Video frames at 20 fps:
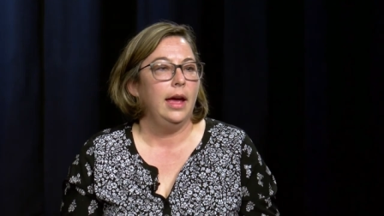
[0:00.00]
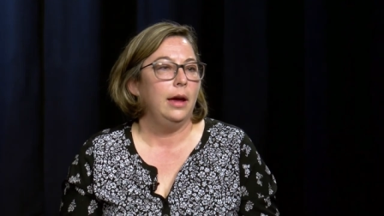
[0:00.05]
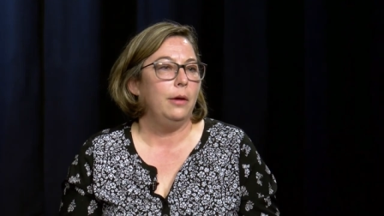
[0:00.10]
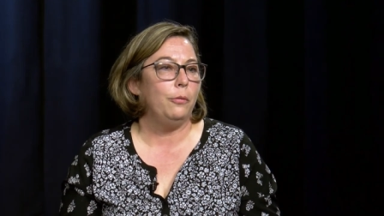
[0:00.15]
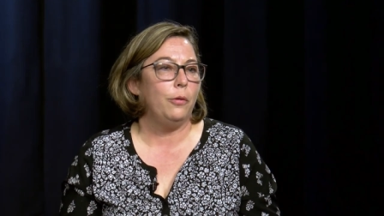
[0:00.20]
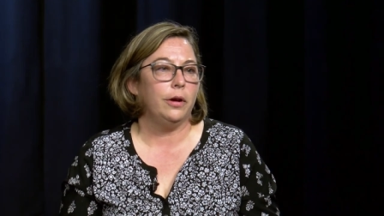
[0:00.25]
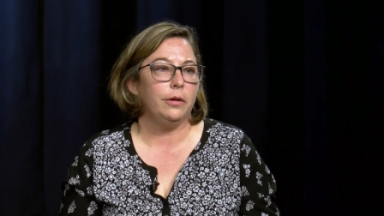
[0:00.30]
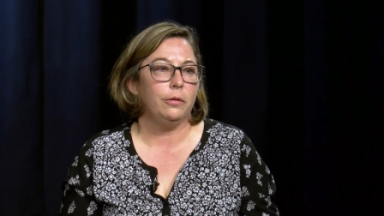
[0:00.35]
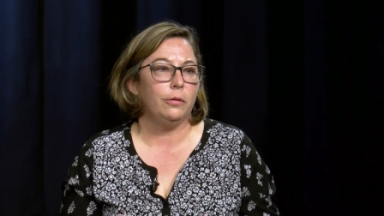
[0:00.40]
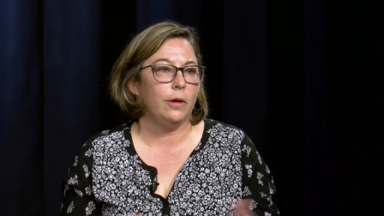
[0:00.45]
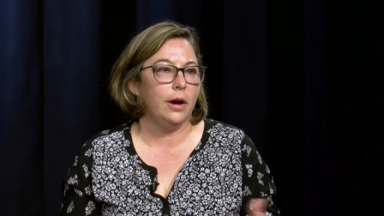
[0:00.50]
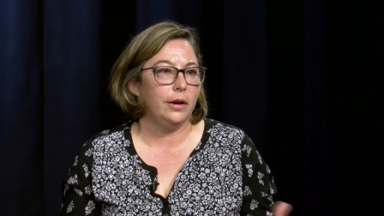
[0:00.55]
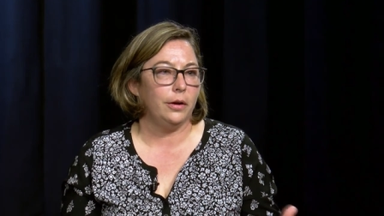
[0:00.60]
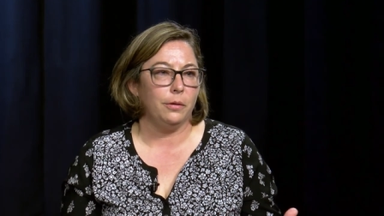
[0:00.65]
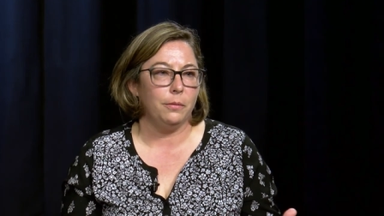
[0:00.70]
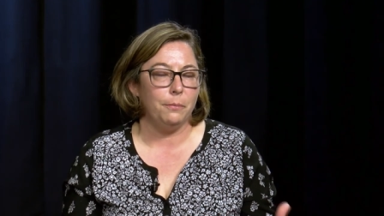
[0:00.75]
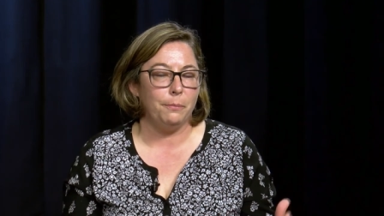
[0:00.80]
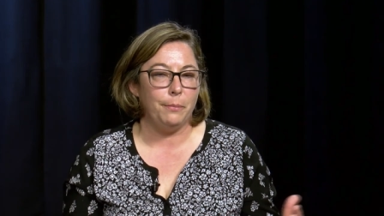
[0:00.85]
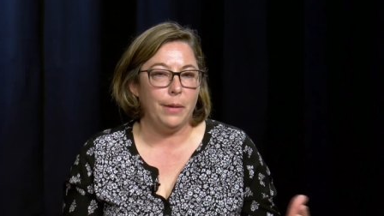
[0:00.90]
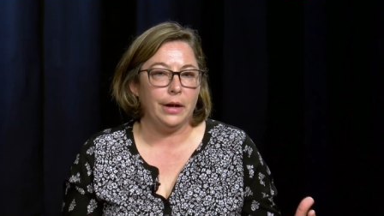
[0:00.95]
And what
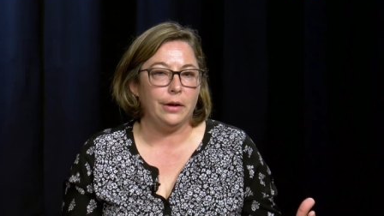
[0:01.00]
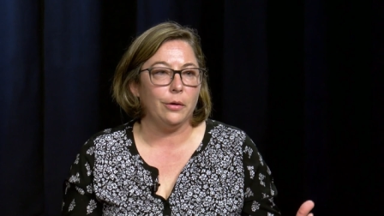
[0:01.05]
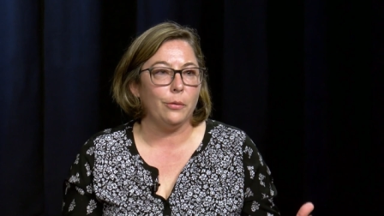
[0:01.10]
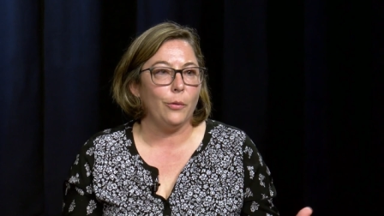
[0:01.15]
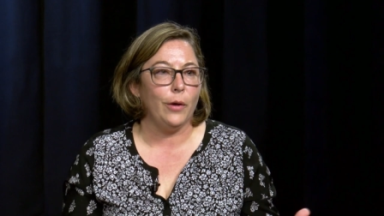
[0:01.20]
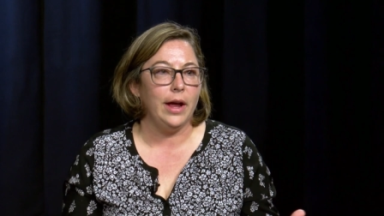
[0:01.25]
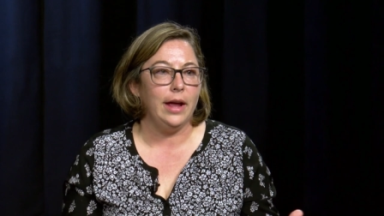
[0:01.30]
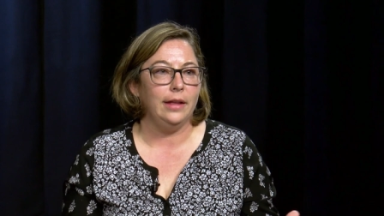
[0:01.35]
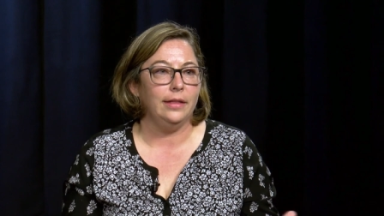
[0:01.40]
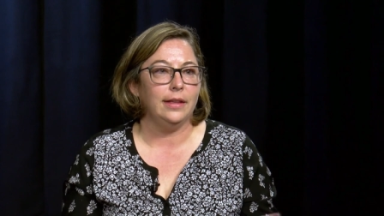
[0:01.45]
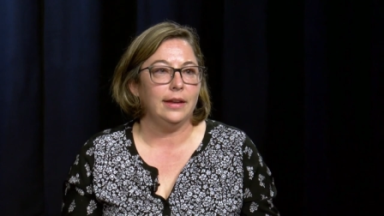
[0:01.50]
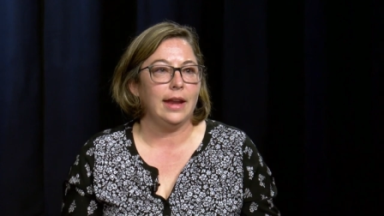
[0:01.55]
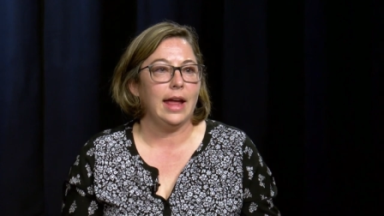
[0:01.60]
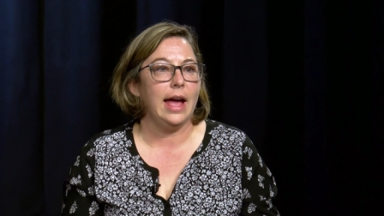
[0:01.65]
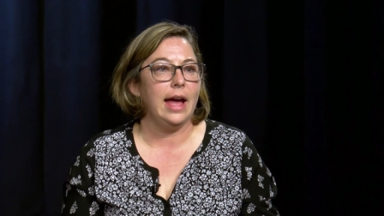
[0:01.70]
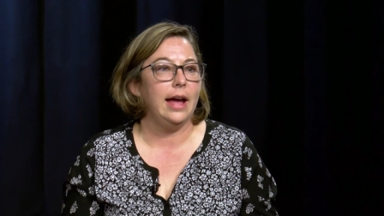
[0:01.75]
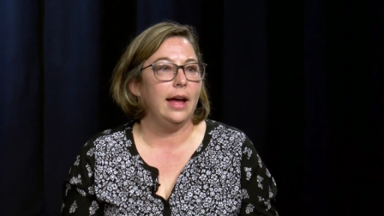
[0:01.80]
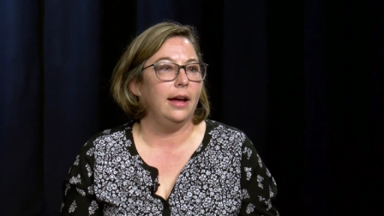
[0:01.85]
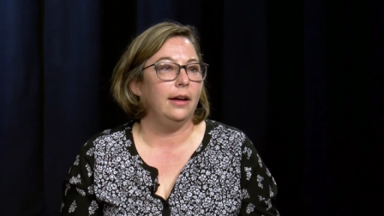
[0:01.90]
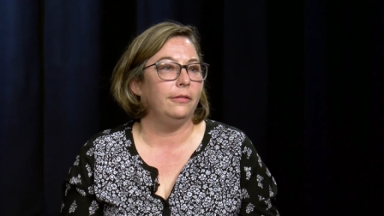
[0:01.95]
better way than
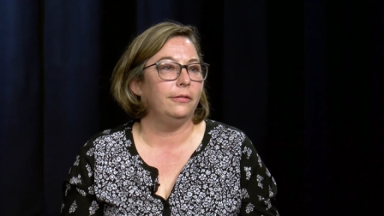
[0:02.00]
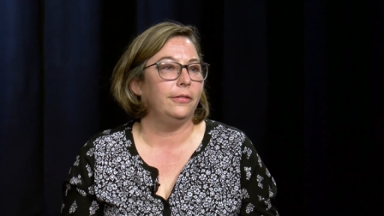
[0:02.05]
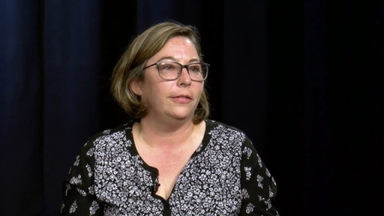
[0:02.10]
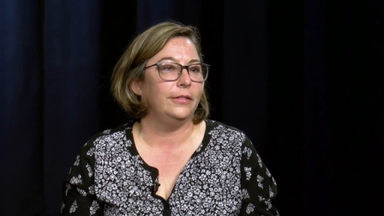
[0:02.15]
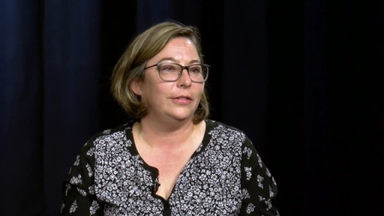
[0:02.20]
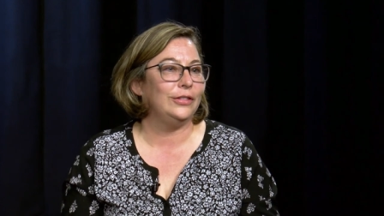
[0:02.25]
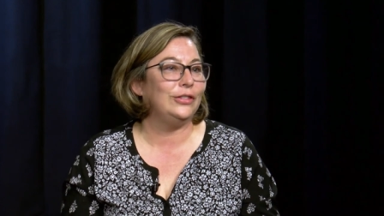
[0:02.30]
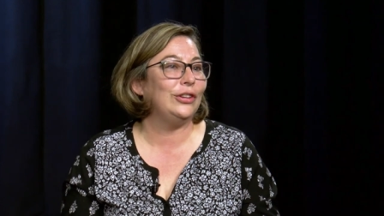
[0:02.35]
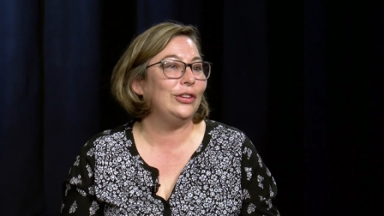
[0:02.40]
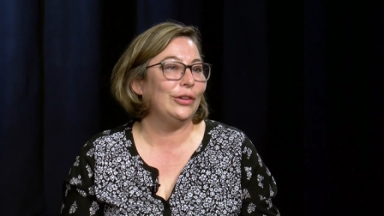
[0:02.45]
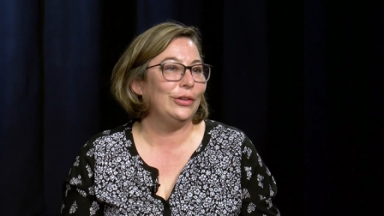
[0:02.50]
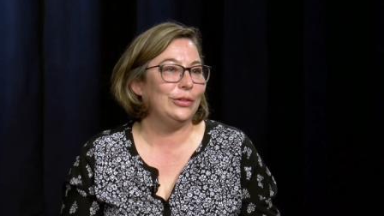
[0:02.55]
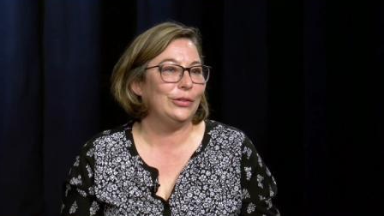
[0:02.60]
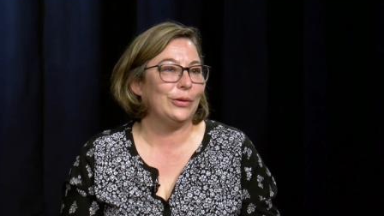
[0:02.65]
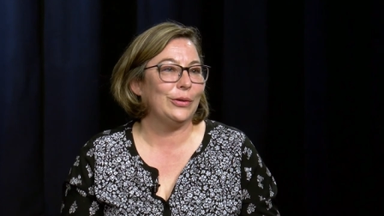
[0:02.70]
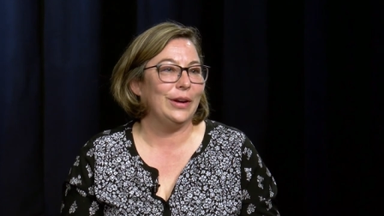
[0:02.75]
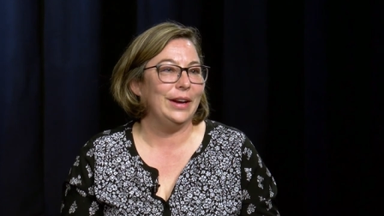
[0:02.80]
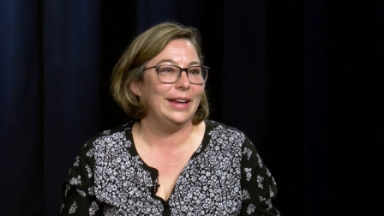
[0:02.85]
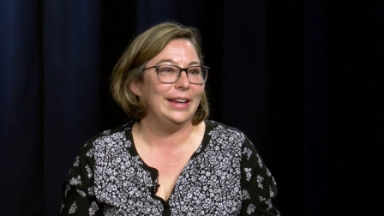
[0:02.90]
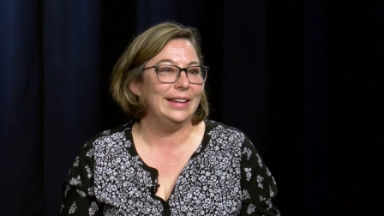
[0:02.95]
have
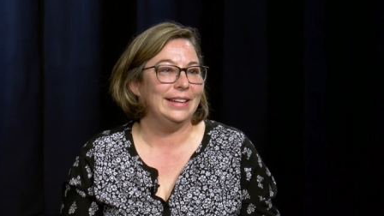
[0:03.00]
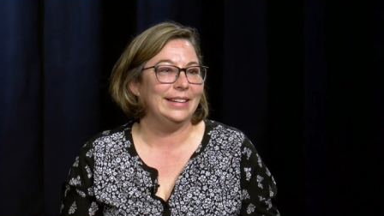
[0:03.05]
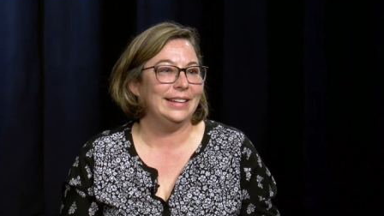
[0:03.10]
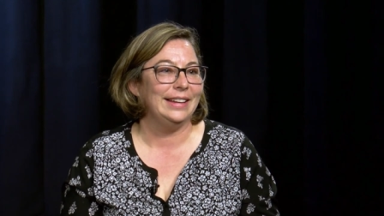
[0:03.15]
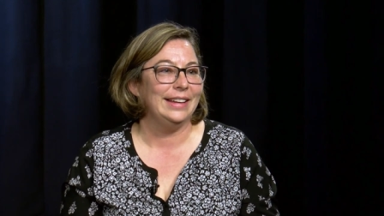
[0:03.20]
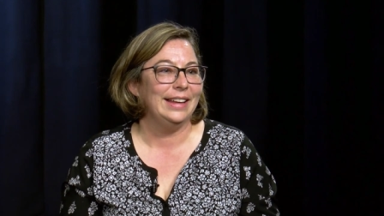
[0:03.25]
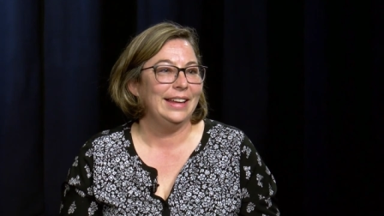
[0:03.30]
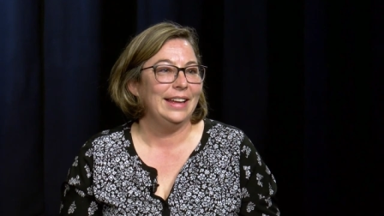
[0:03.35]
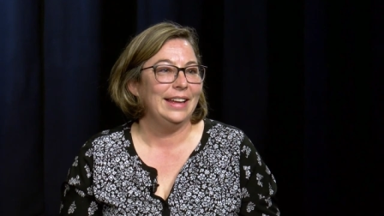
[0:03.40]
children